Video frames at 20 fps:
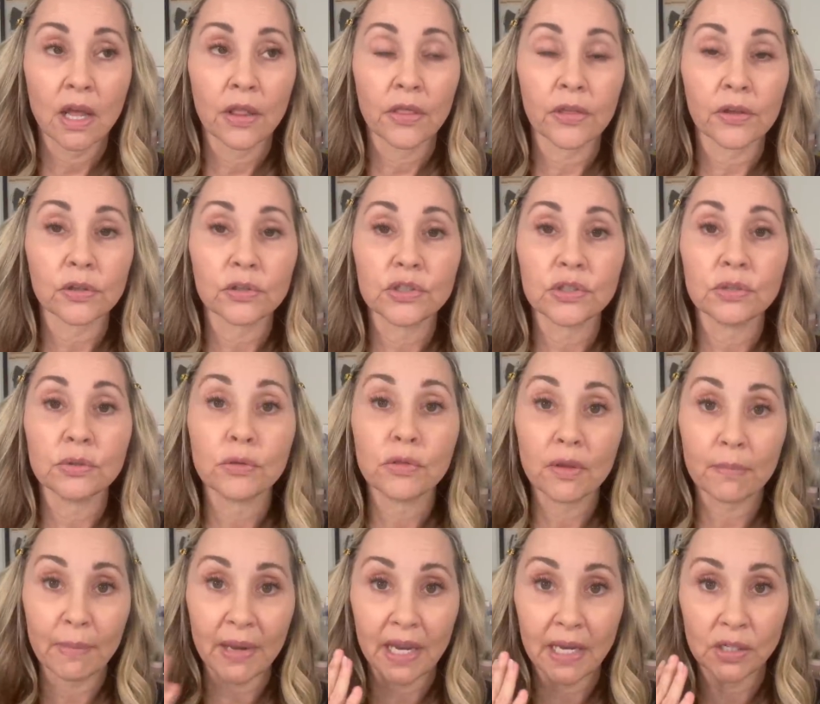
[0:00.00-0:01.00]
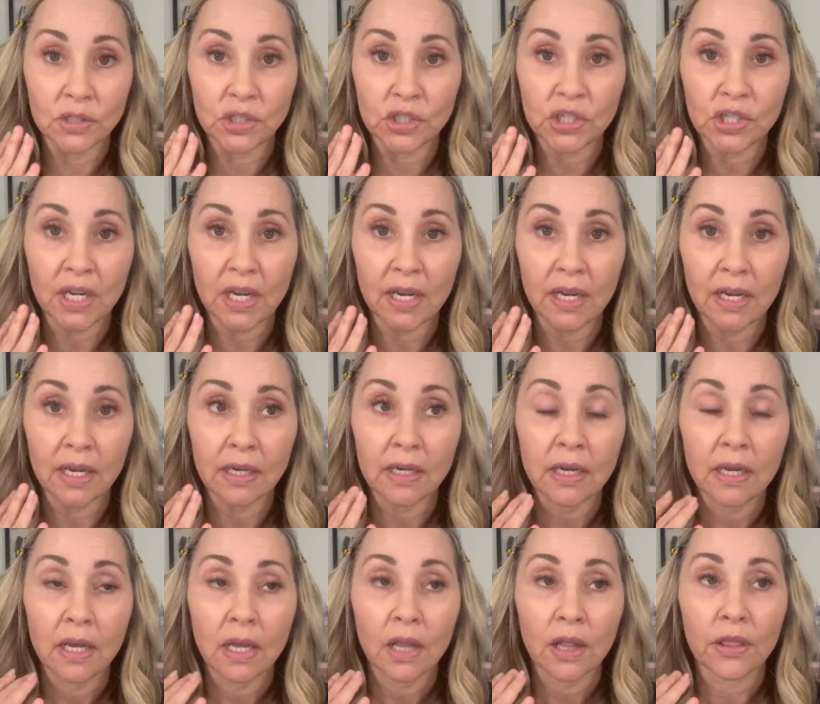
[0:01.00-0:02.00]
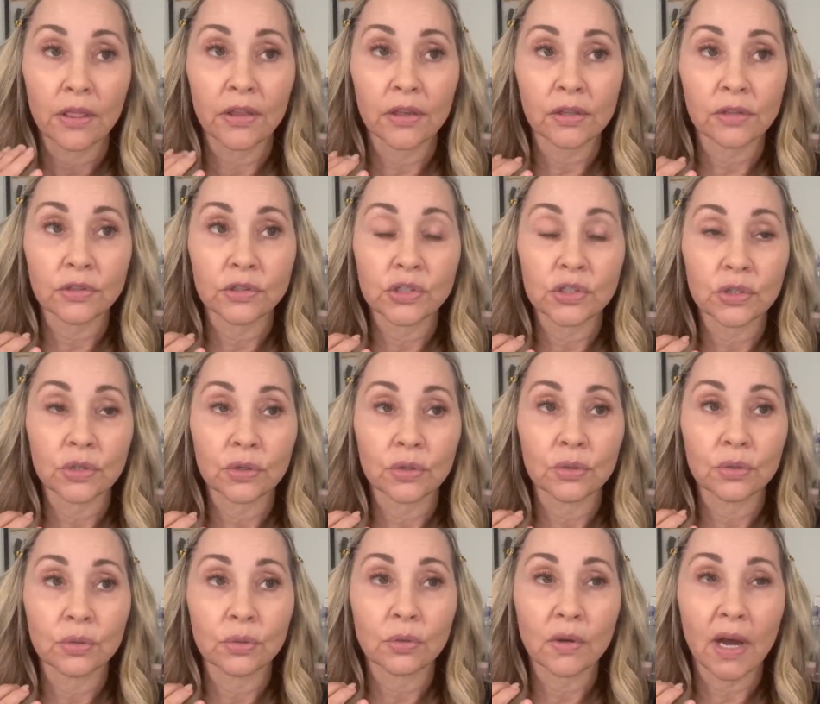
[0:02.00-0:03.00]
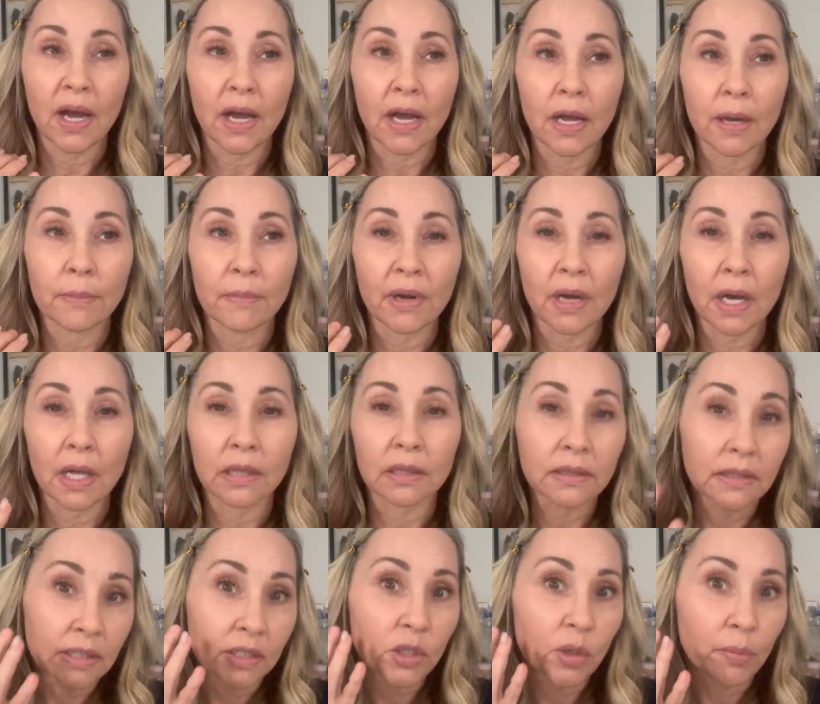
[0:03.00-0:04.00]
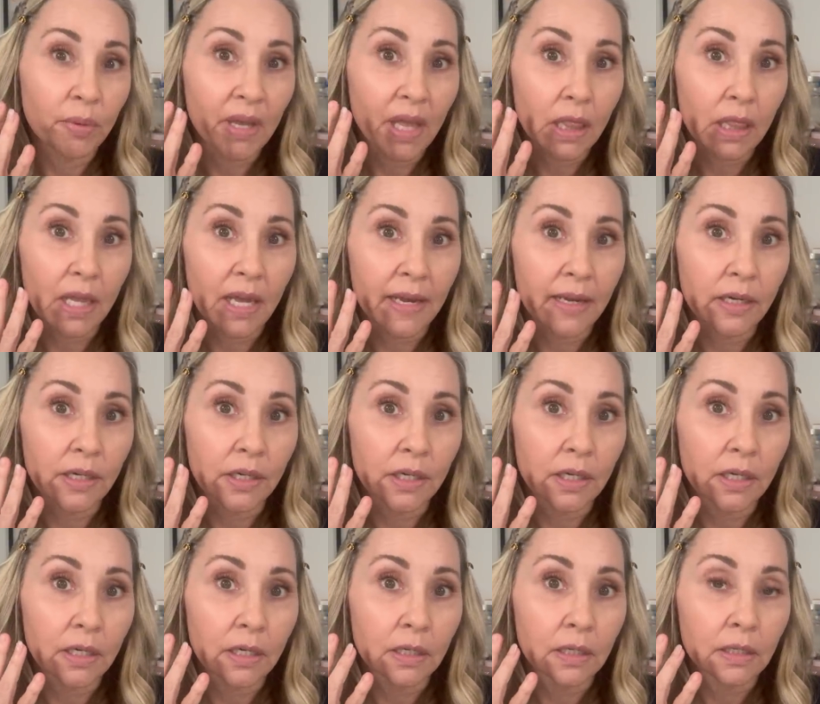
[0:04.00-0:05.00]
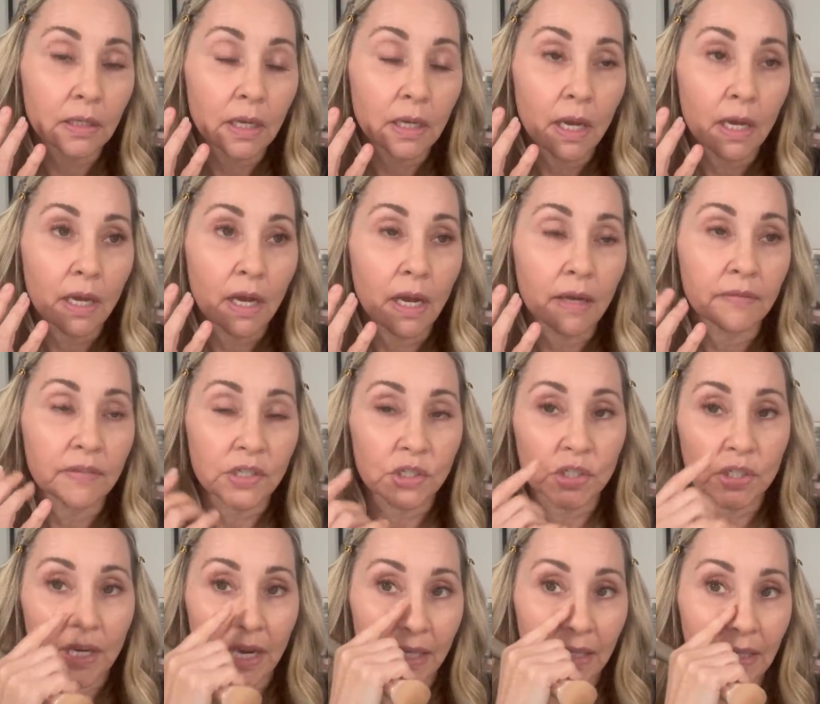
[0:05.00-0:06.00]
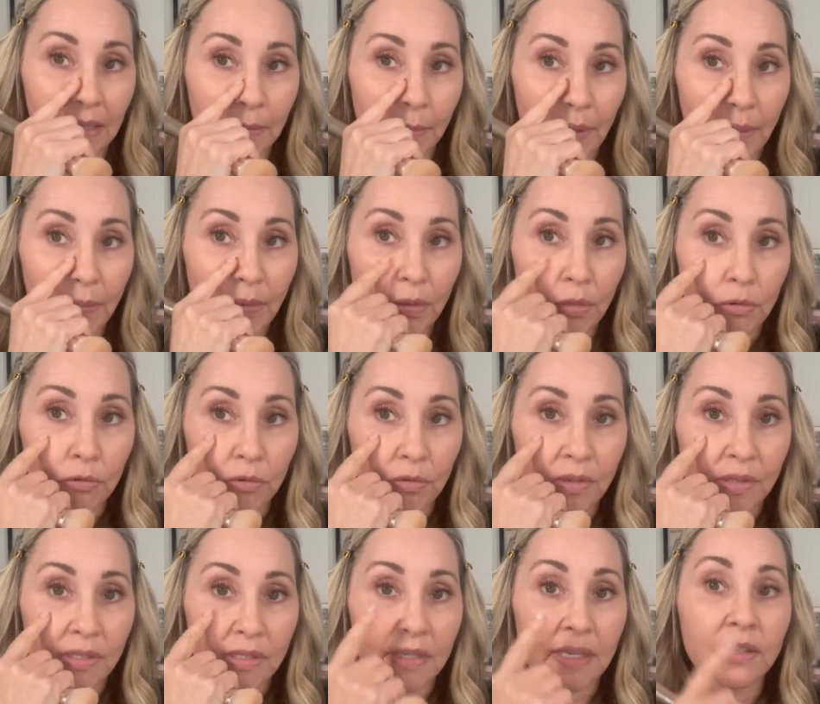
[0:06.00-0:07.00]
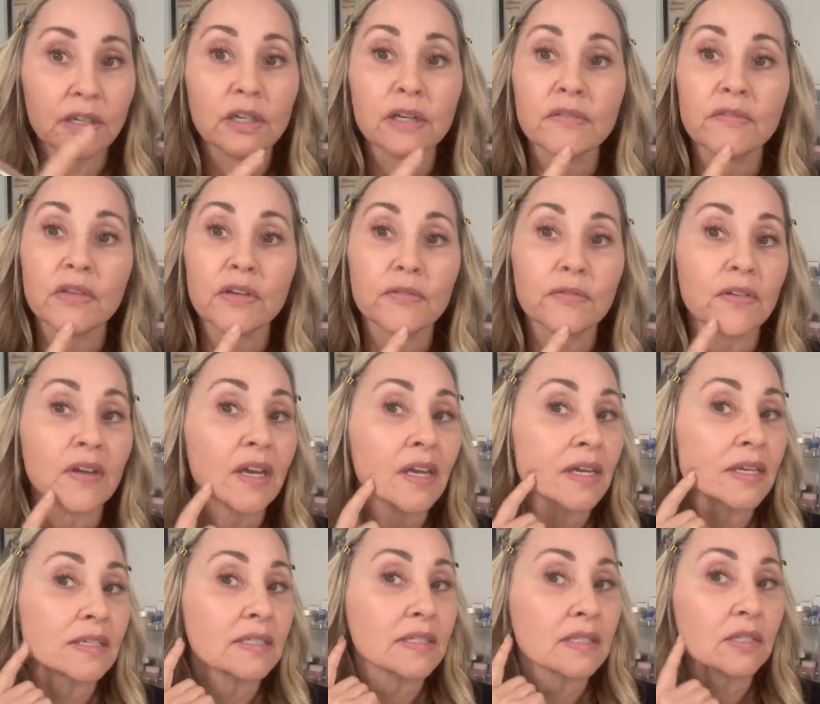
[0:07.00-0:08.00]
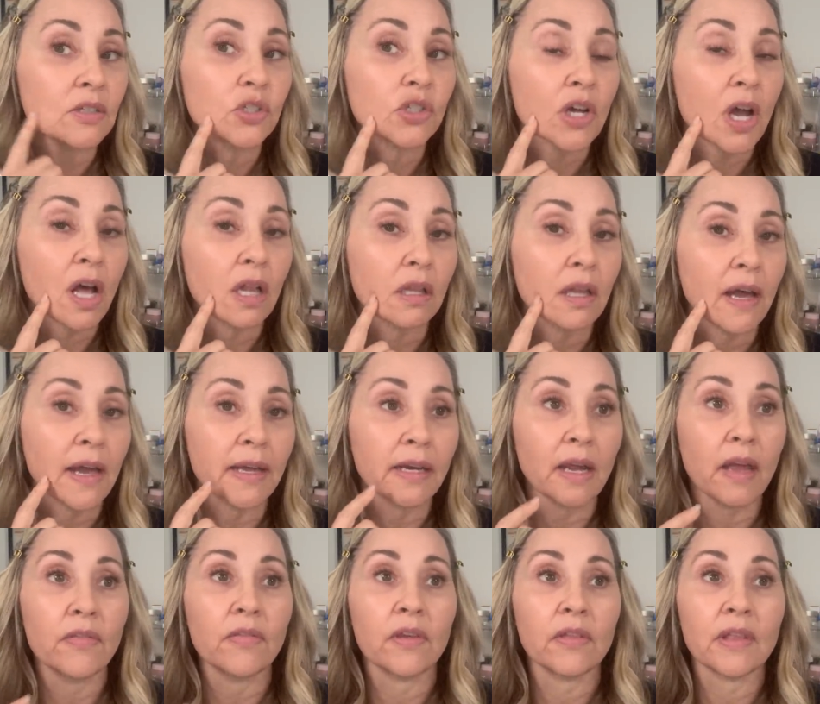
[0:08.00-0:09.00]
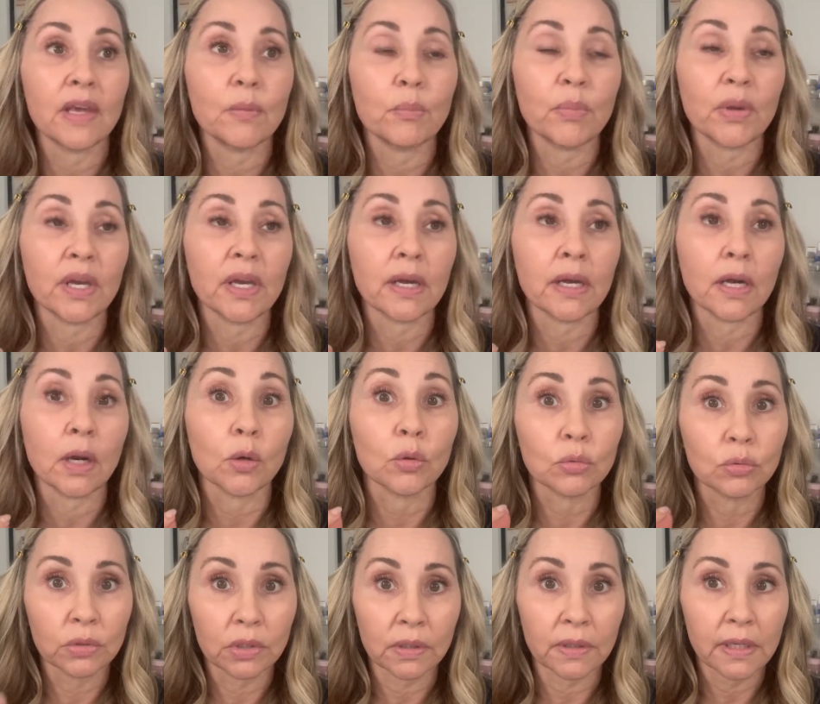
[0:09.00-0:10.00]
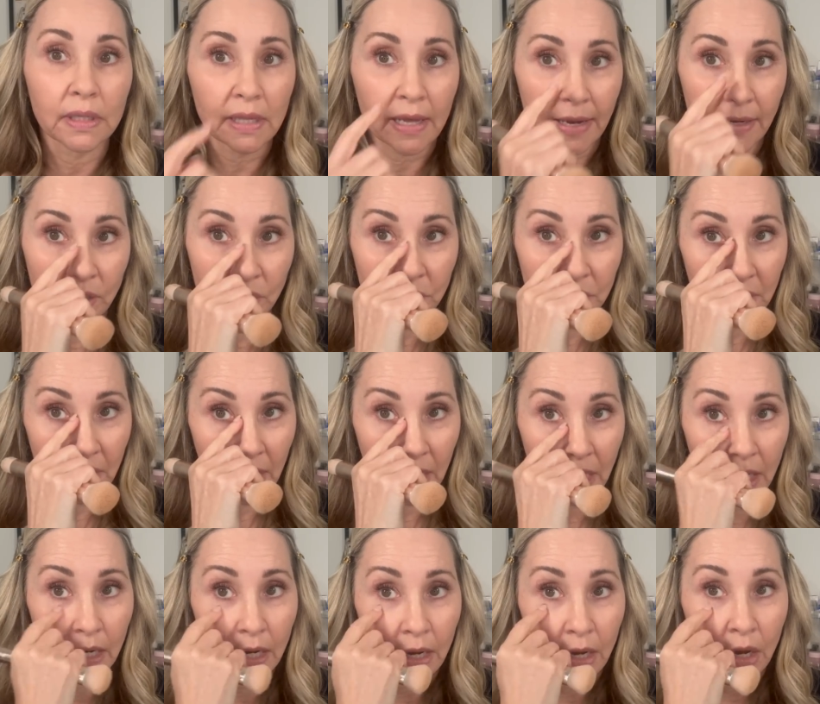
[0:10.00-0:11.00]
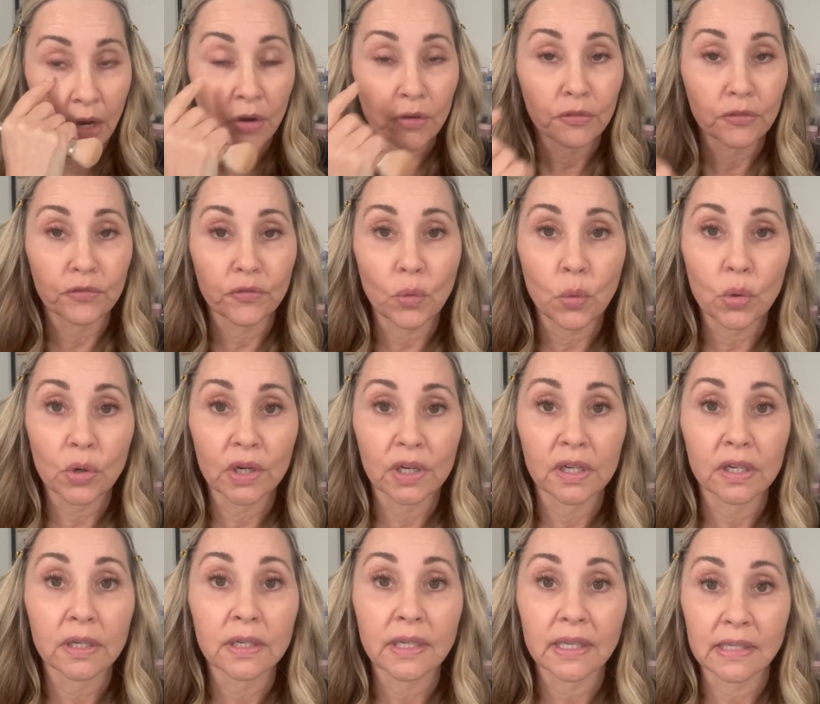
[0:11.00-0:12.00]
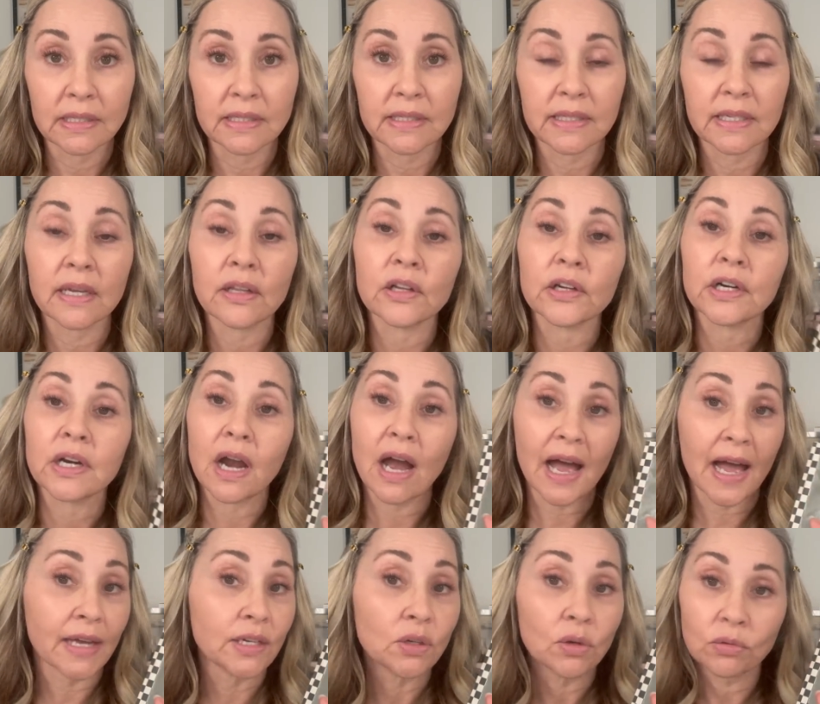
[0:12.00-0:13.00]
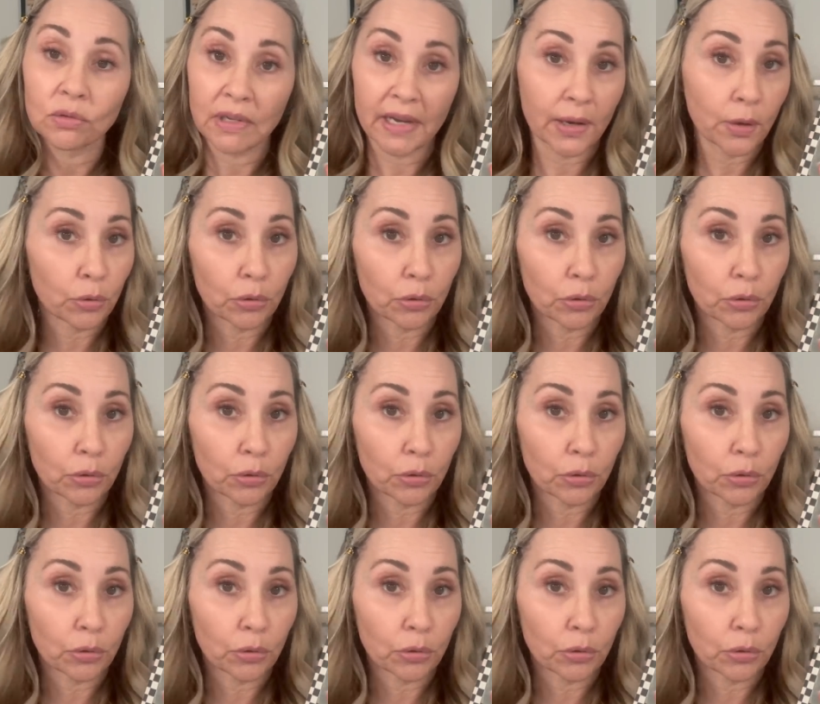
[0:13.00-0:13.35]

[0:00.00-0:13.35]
They'll do the main shade. They'll do um, a little bit lighter of a shade, like maybe through the center of the face, the jawline, and then they pick a really light shade for concealer. I don't like